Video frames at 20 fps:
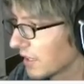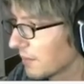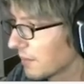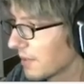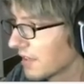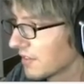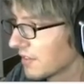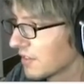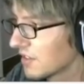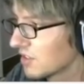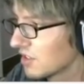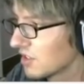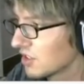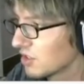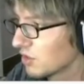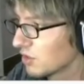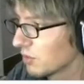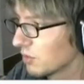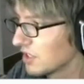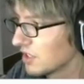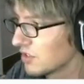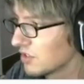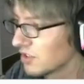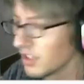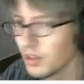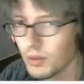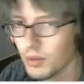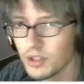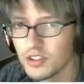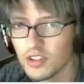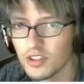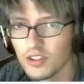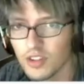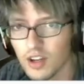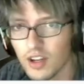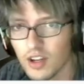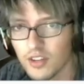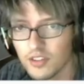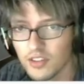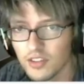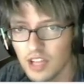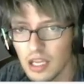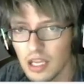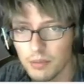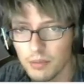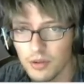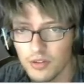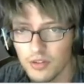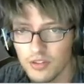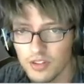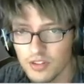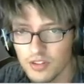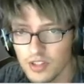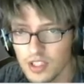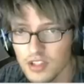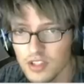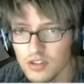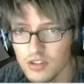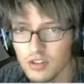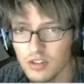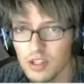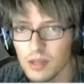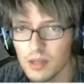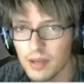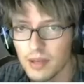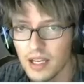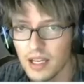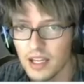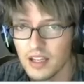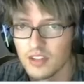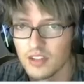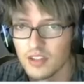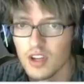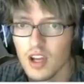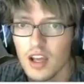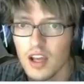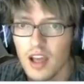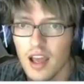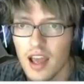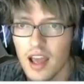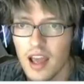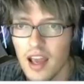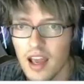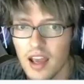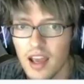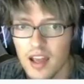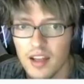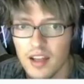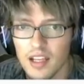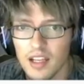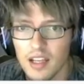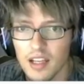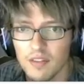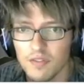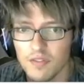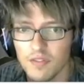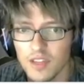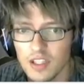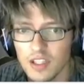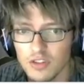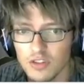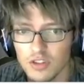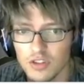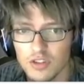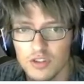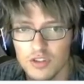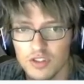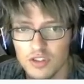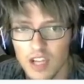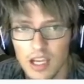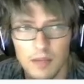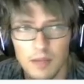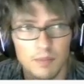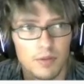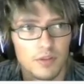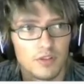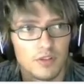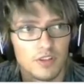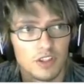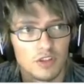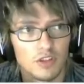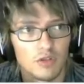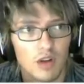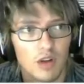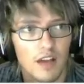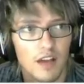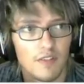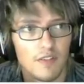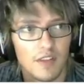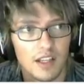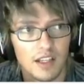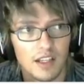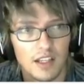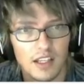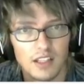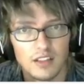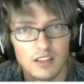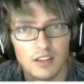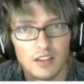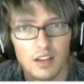about this situation, which is on Skate Pussy's Instagram page. And it features Skate Pussy driving in